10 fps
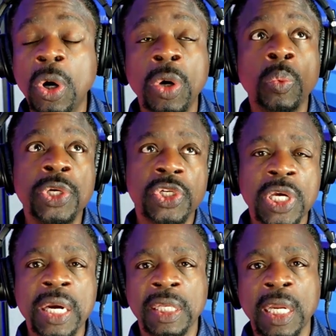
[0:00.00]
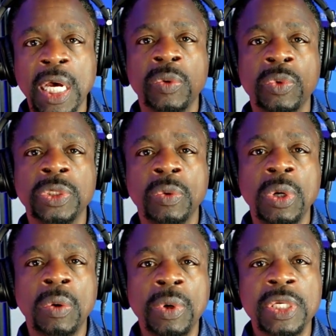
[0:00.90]
on which side of the line where you
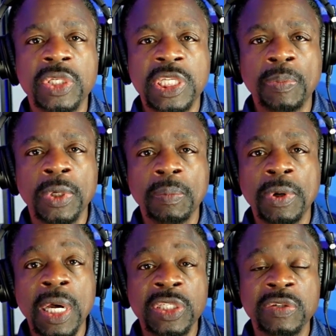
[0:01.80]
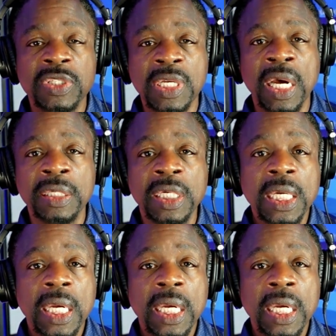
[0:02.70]
are, I want you to step on the positive side.